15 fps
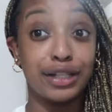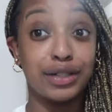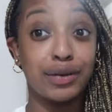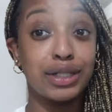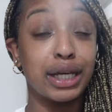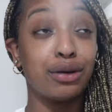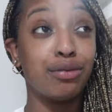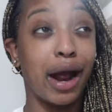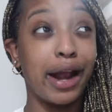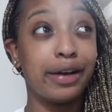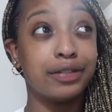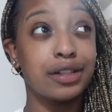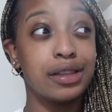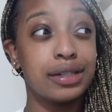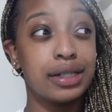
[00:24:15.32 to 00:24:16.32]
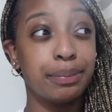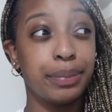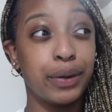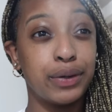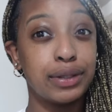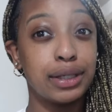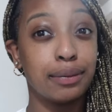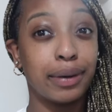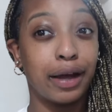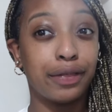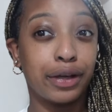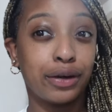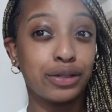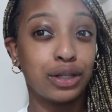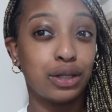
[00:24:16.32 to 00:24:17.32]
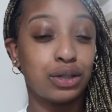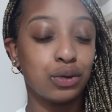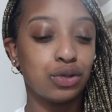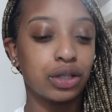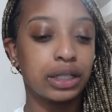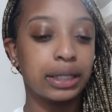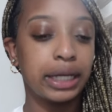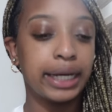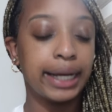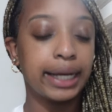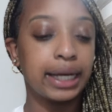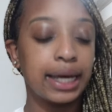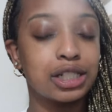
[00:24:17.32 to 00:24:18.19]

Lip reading: So it's like right after the symposium, I have to go to the Suture Clinic.